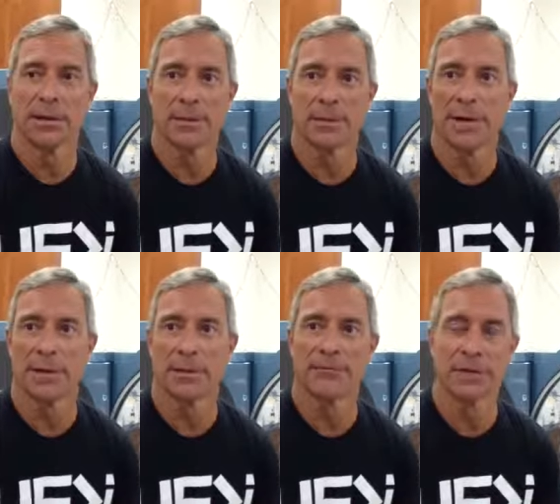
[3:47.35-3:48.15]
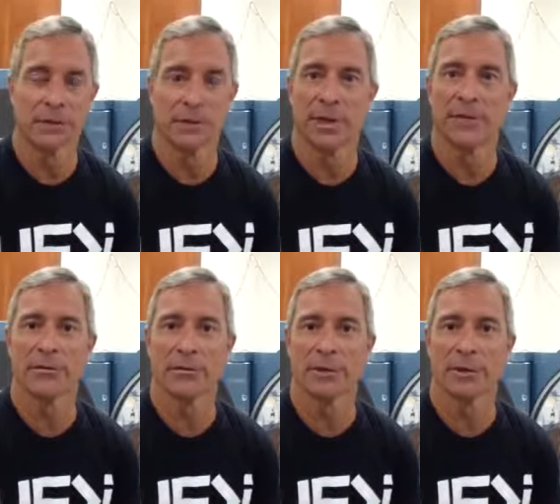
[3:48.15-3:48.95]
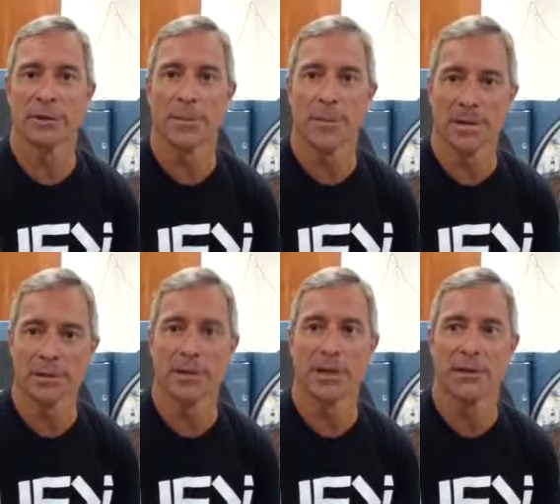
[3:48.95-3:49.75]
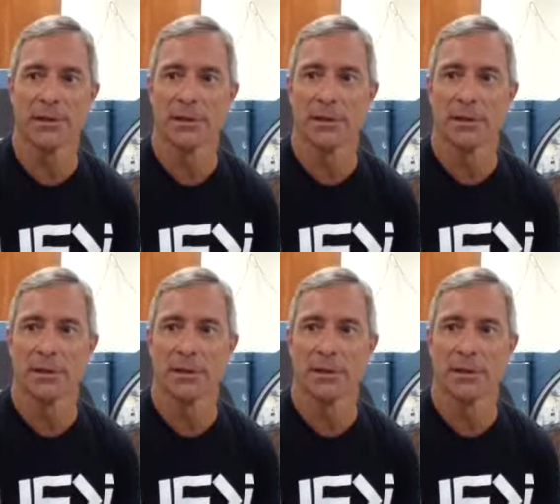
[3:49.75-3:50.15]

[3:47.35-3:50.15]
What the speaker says: in my physical health, my mental health,